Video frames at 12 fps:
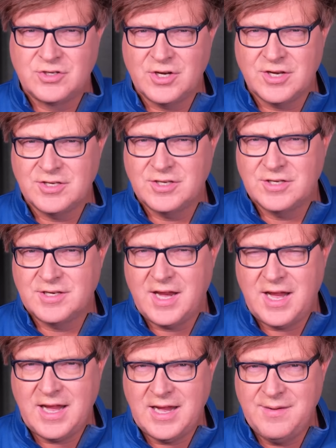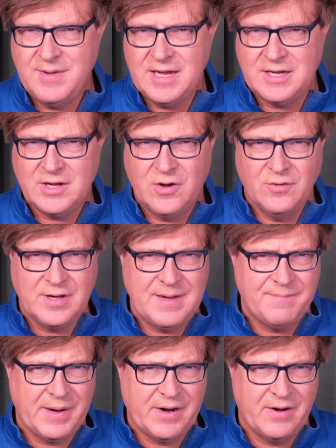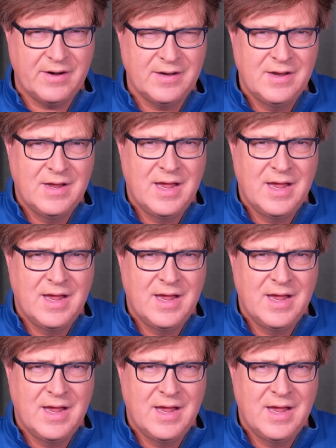Justice Amy Coney Barrett